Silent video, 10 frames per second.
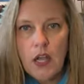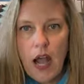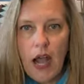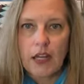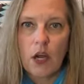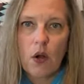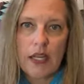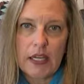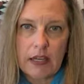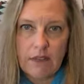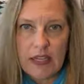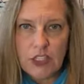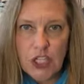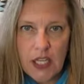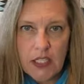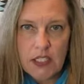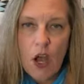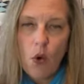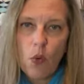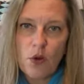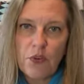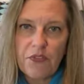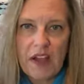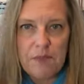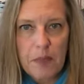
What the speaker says: I know I can eat veggies. What if I